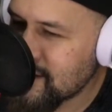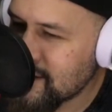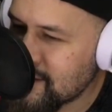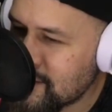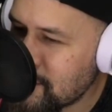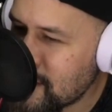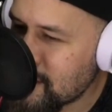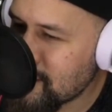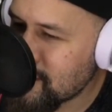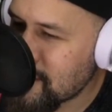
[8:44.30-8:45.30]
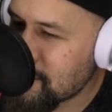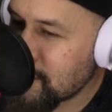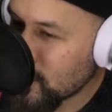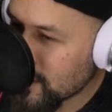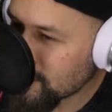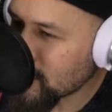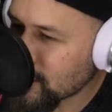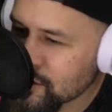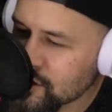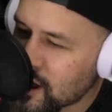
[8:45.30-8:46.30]
the Mariner and
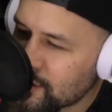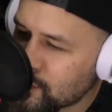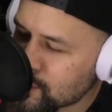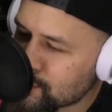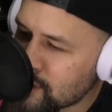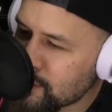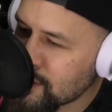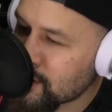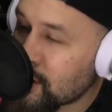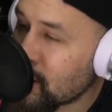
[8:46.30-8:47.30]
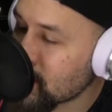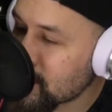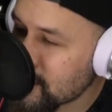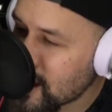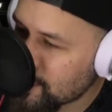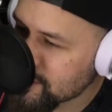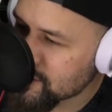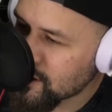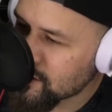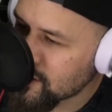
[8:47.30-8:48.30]
Boimler stuff was probably the heart of the
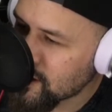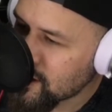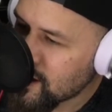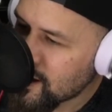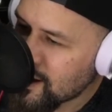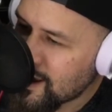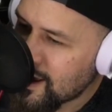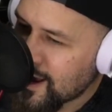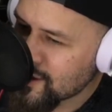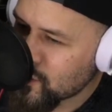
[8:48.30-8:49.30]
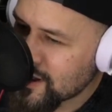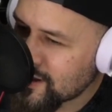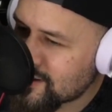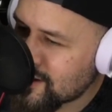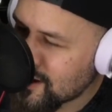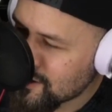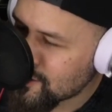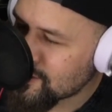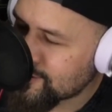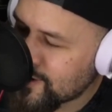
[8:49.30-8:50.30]
episode as we
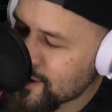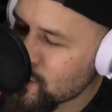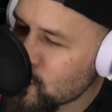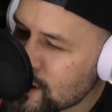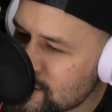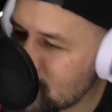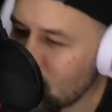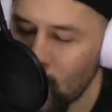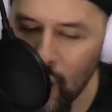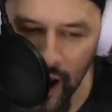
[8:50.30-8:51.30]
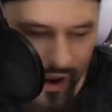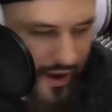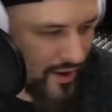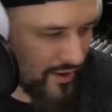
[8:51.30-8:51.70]
continue to find reasons why